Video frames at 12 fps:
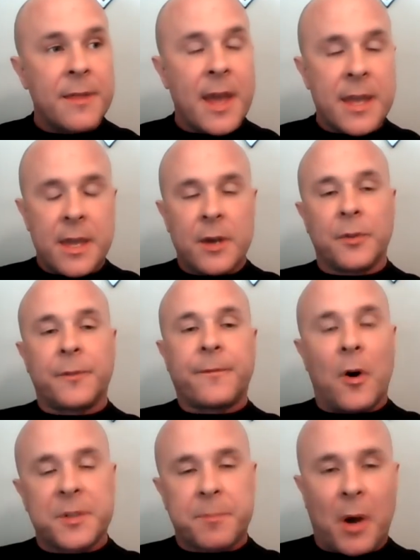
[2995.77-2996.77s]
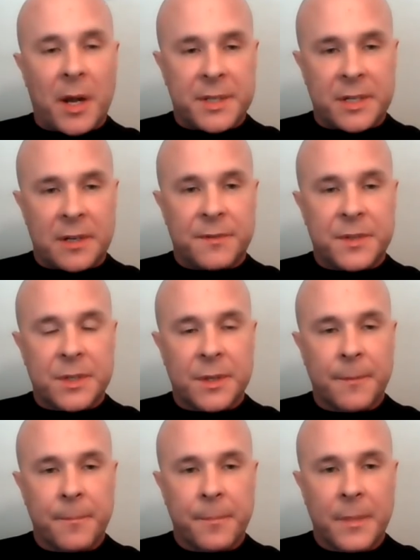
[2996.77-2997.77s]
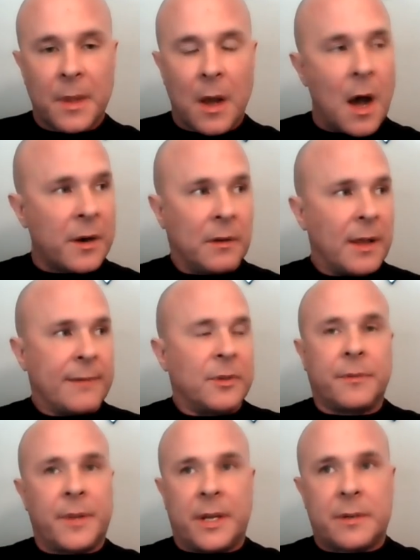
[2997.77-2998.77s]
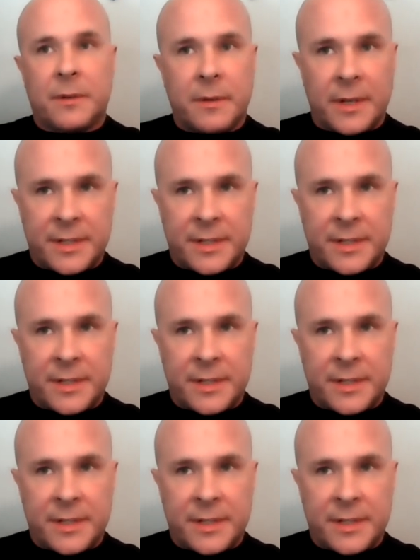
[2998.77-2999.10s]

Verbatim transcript: they yield false positives on a level that